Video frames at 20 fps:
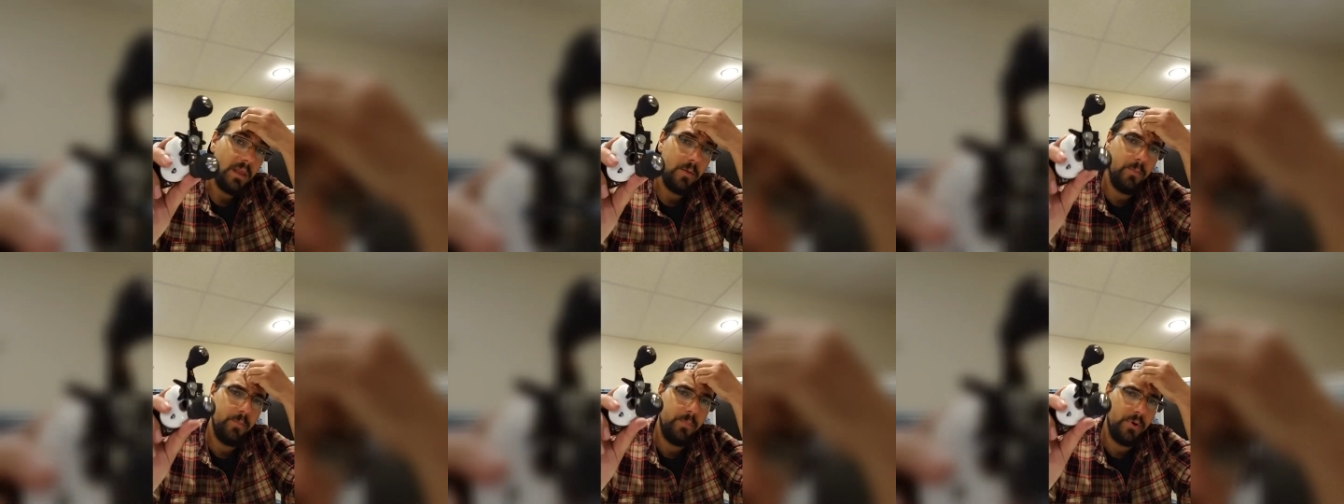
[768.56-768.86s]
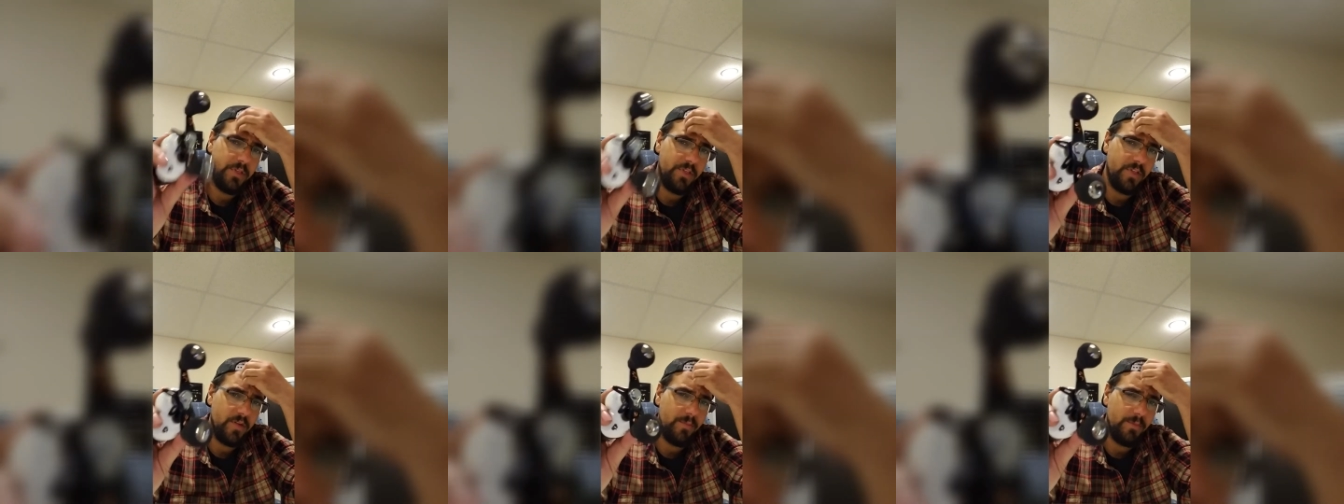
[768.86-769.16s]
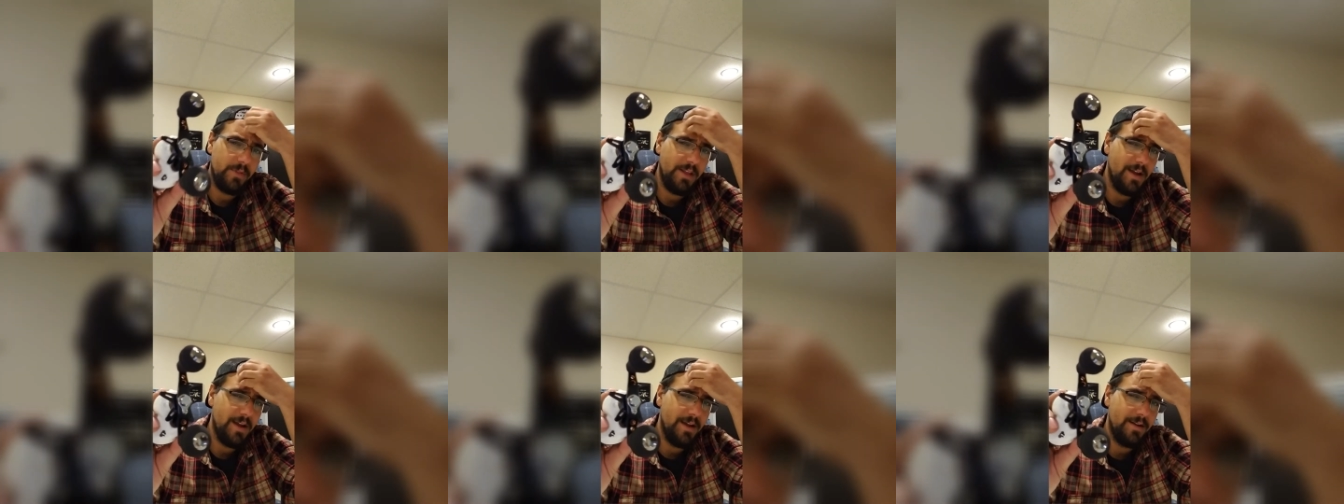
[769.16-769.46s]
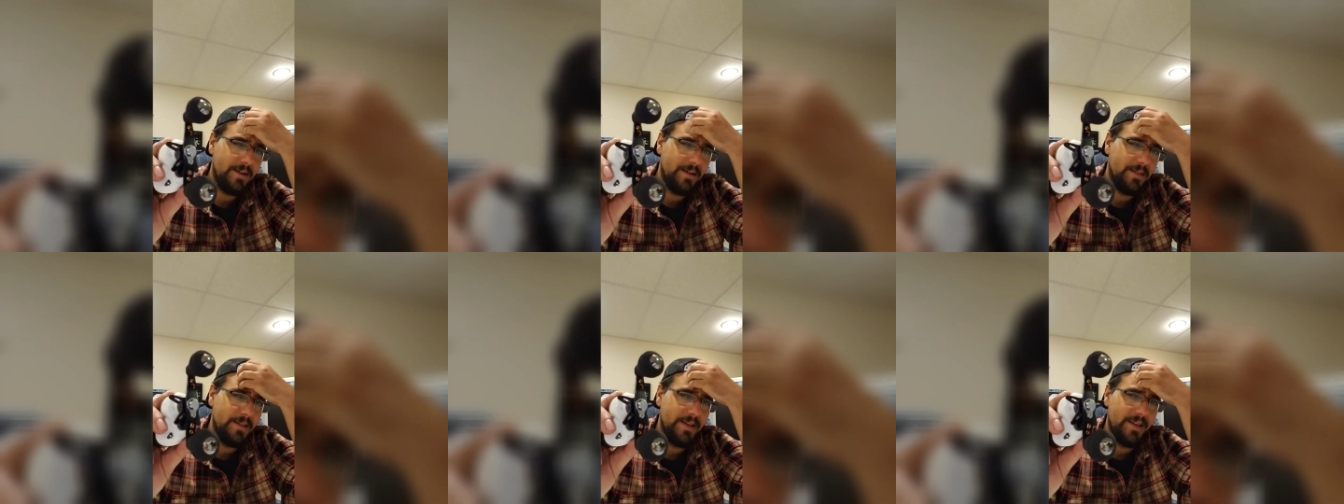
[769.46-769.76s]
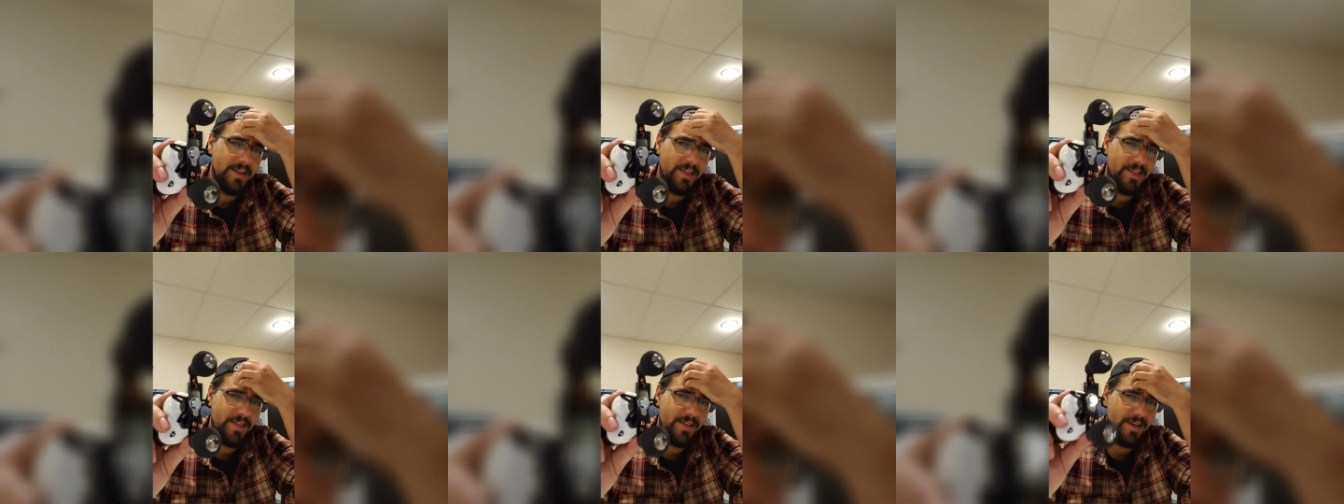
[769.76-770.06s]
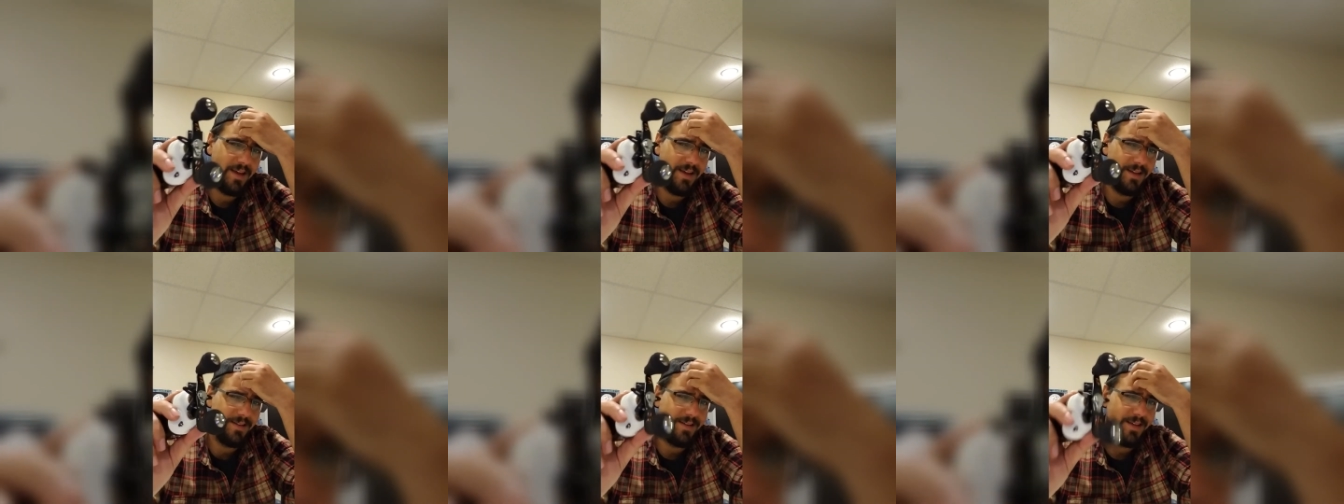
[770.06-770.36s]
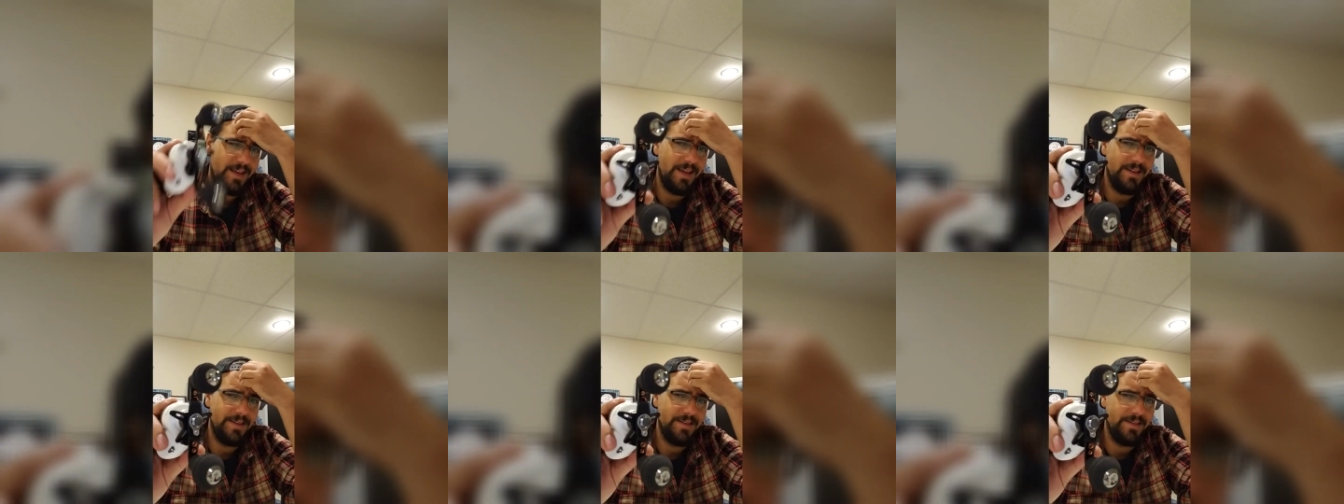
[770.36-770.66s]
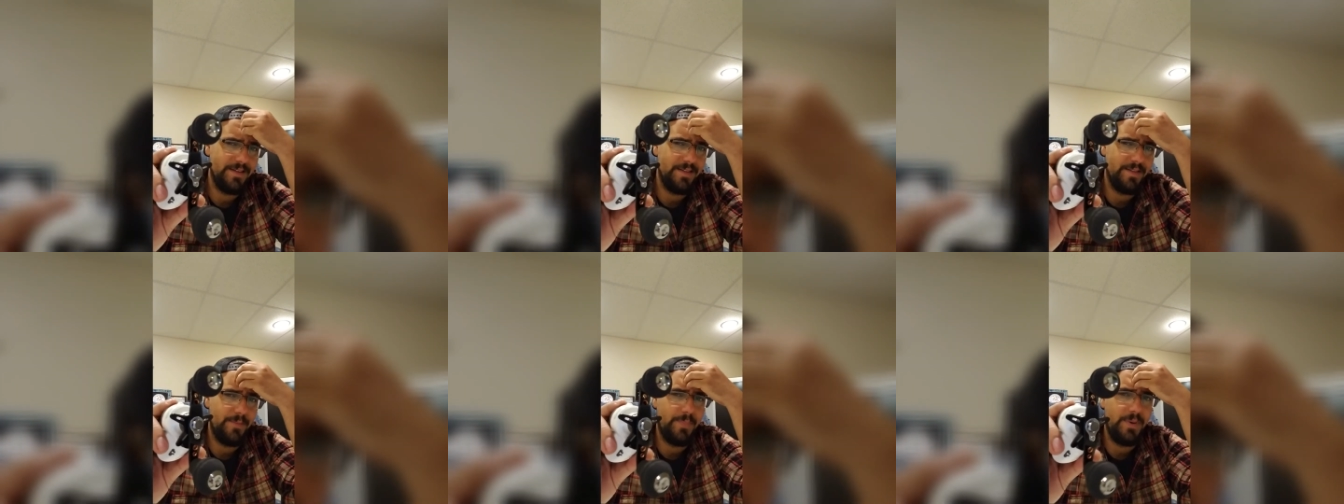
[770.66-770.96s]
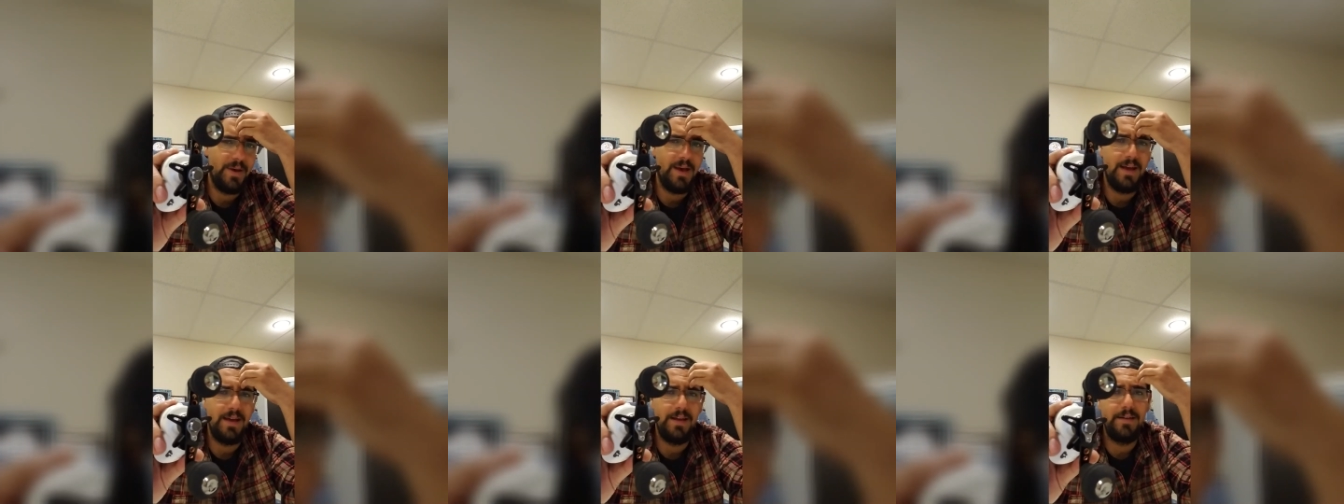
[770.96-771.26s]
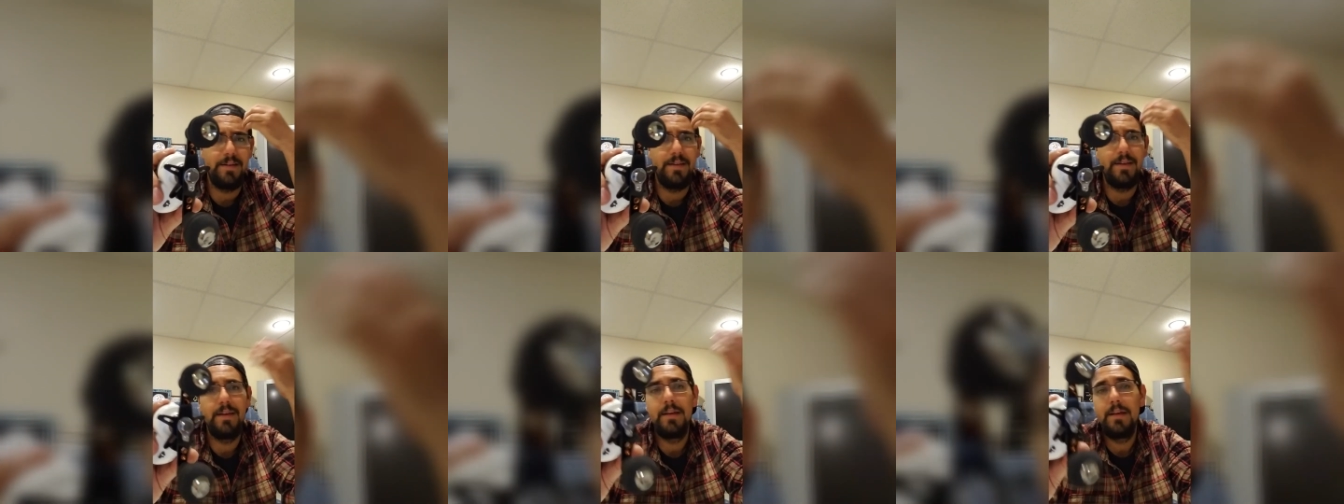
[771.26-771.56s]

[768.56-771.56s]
put some line on this and take it to the pond.